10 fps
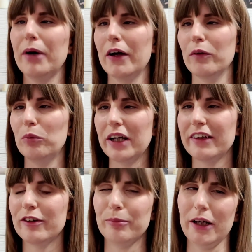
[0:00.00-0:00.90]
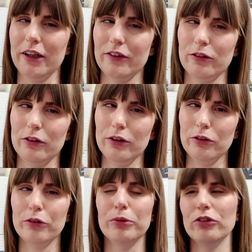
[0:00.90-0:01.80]
but the waistband has gone
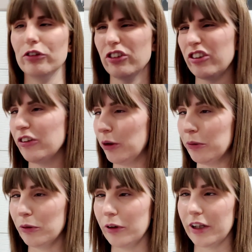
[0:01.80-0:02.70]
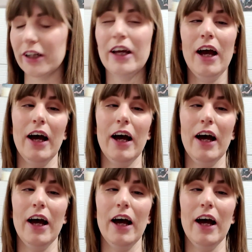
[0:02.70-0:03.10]
loose, which is just so annoying.